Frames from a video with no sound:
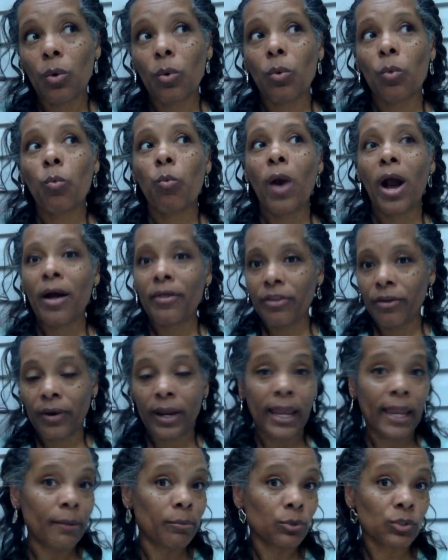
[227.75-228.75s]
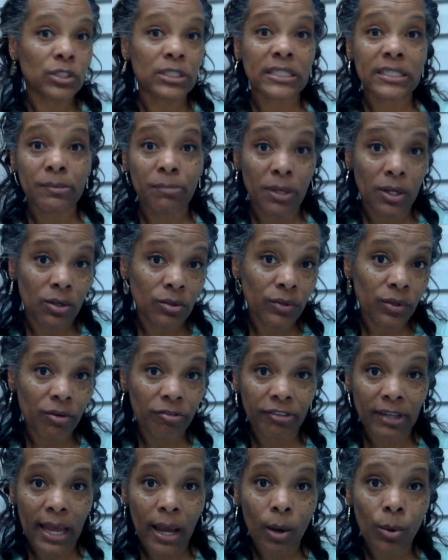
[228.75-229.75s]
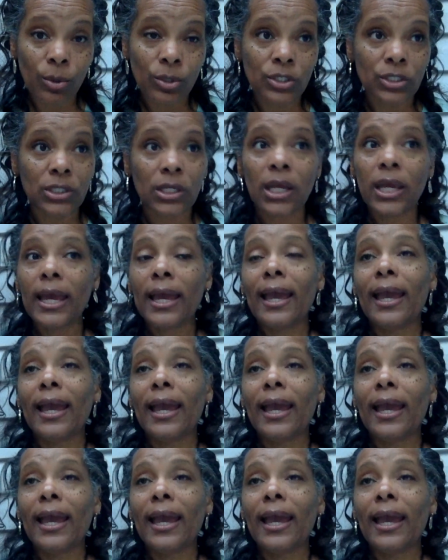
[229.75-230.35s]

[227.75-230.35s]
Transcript: while they're able to smell their flowers